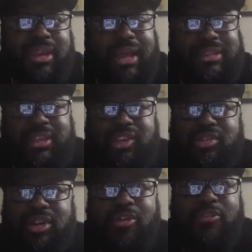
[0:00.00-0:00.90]
I think
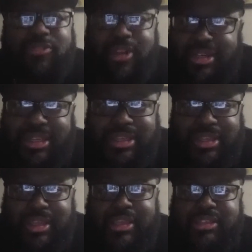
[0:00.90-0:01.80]

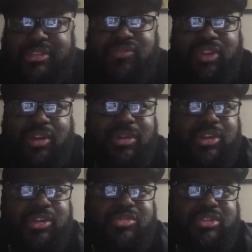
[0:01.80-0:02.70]
funding is very
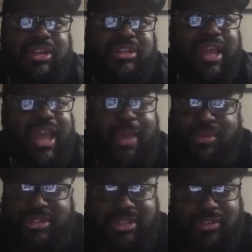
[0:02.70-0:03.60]
huge. Nothing
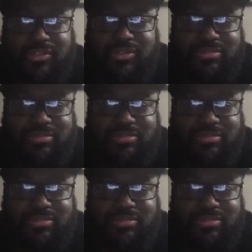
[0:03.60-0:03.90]
happens if